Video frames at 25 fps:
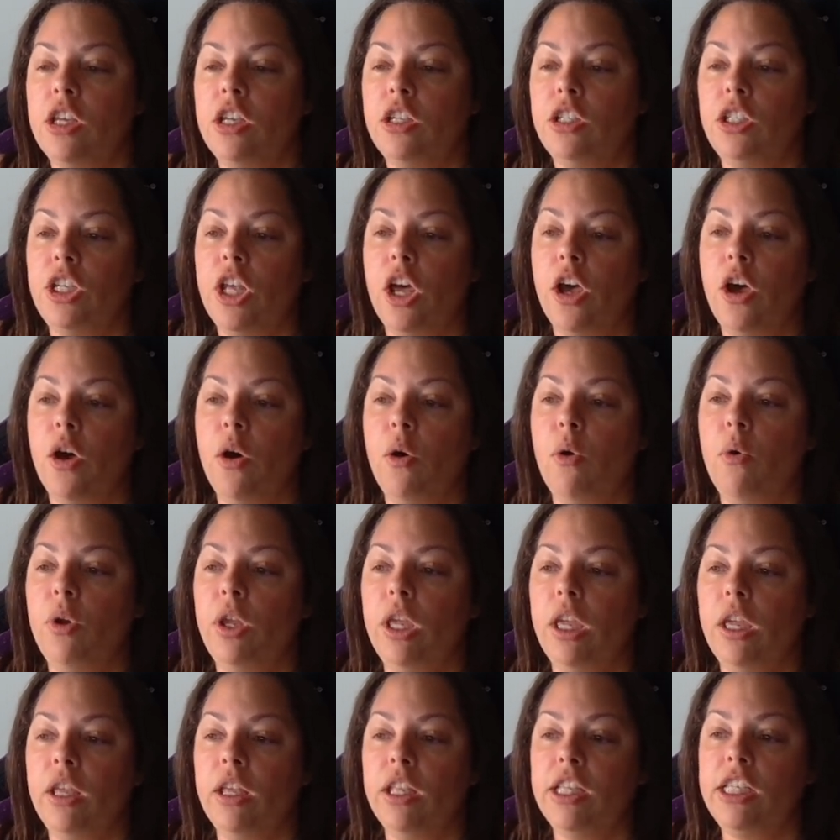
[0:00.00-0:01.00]
So
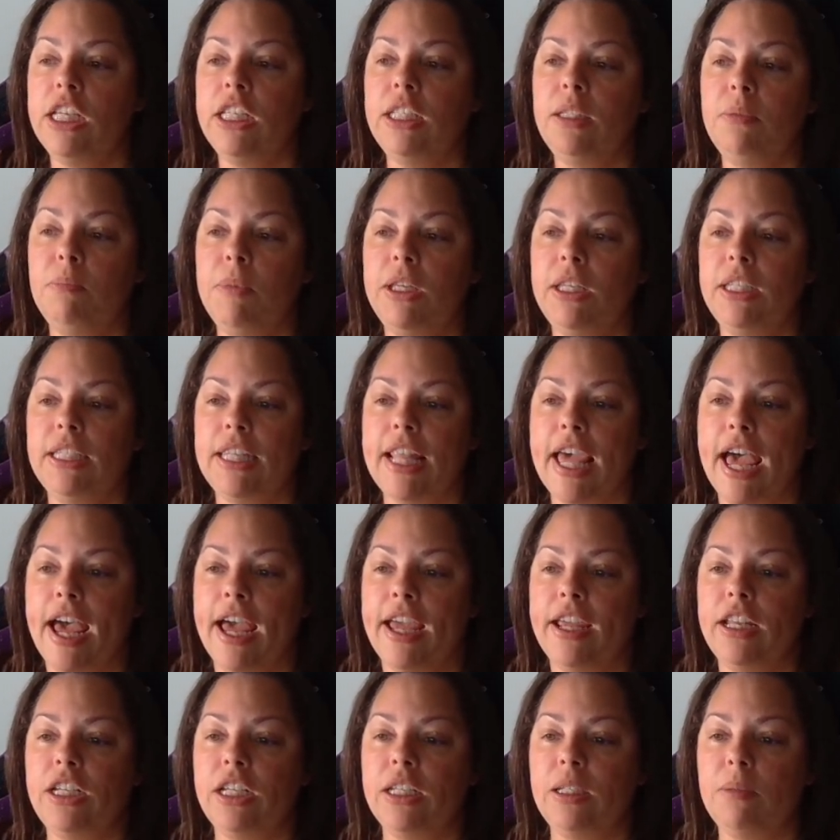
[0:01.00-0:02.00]
it just means
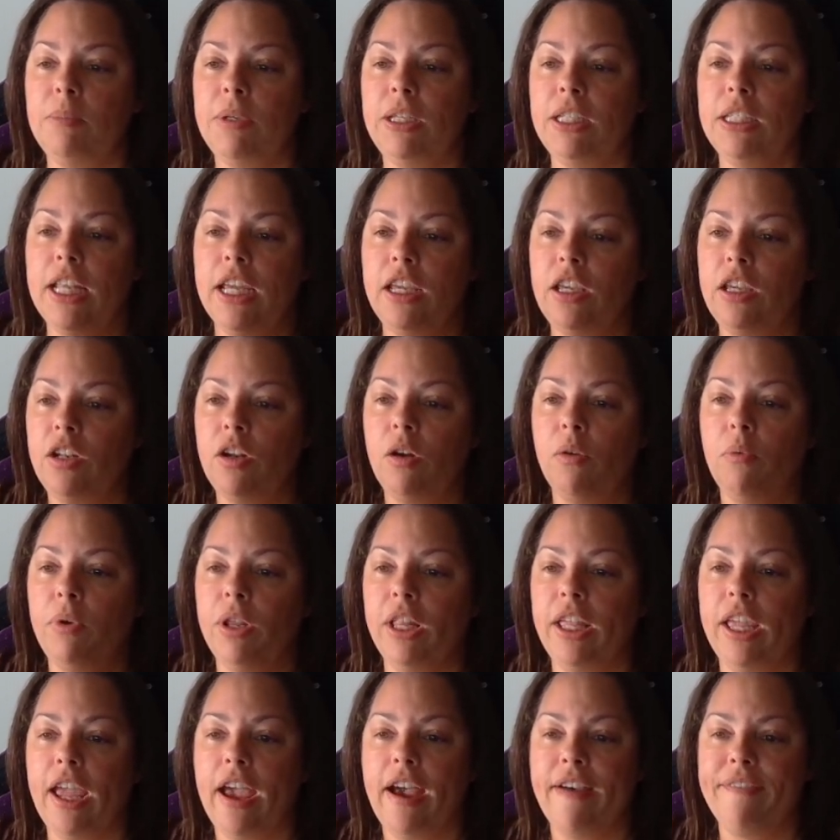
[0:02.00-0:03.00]
that. It just means that you don't
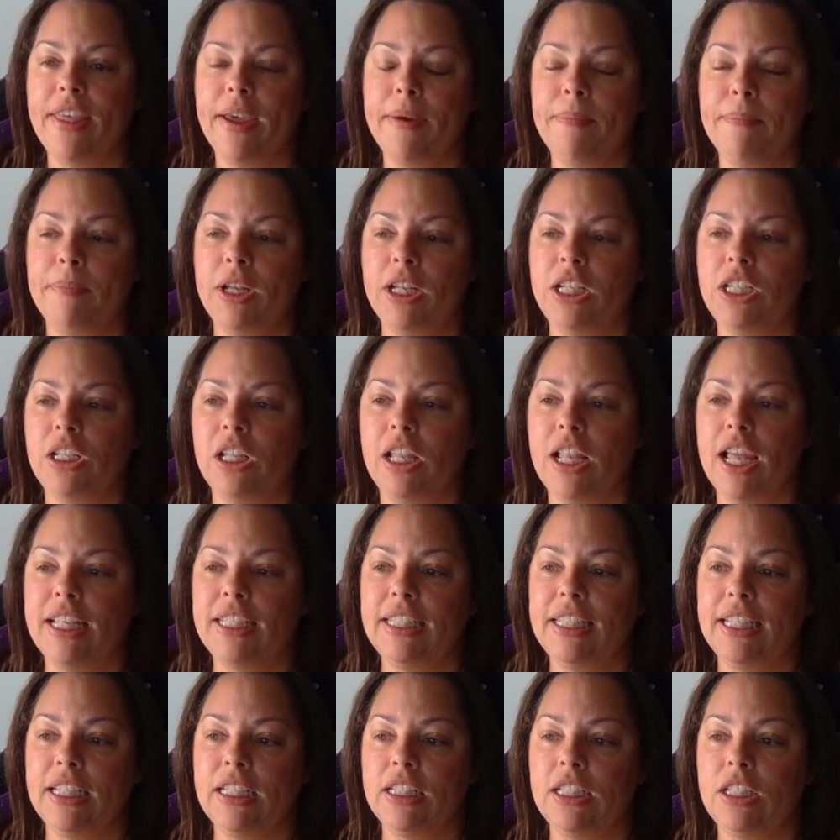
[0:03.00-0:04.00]
really have that much
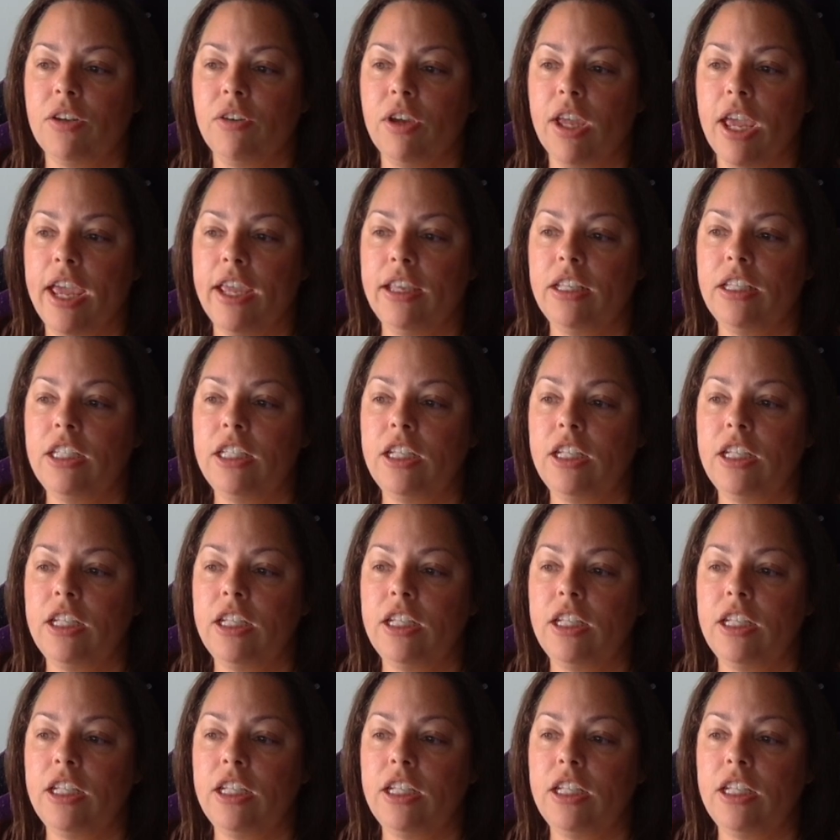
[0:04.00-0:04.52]
lessons, okay?